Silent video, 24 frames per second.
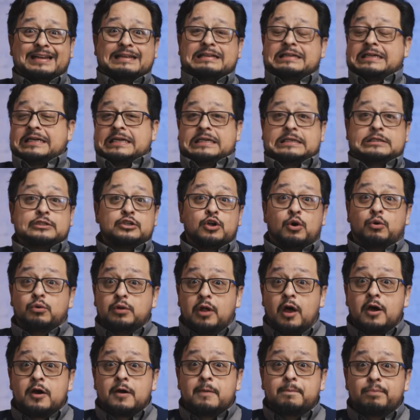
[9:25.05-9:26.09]
Like no
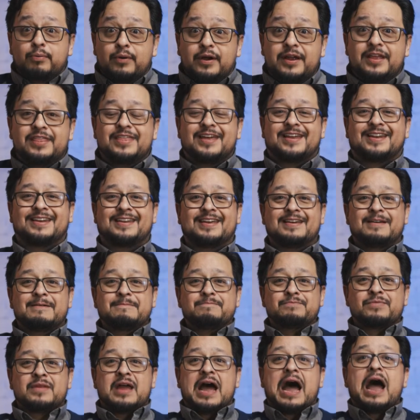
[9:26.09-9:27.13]
longer breathing.
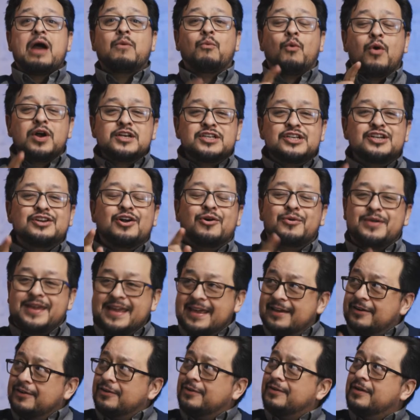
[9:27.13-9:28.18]
I want you to go
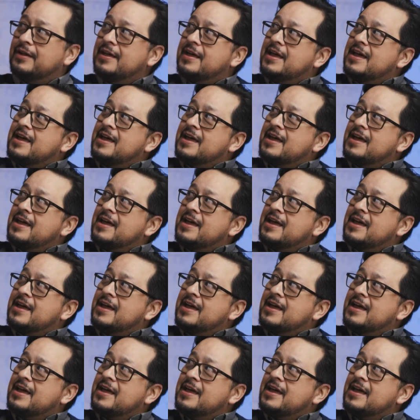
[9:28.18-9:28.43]
kill